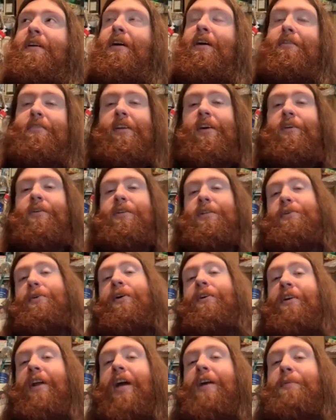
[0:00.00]
of going to
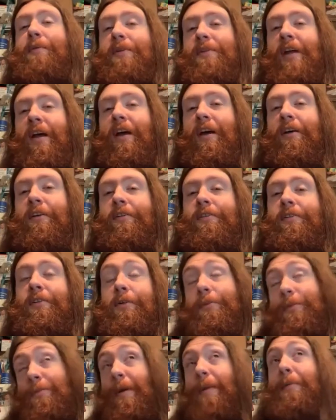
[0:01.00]
our neighbor's house,
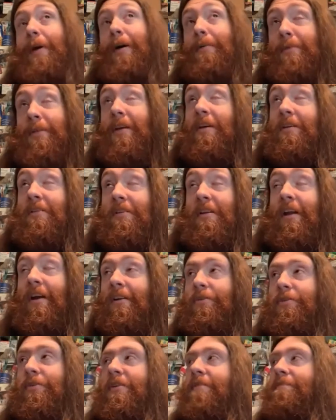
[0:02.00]
who is my mom's cousin,
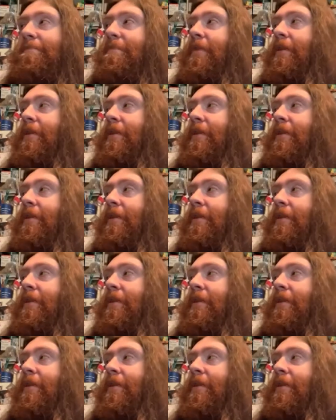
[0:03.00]
actually.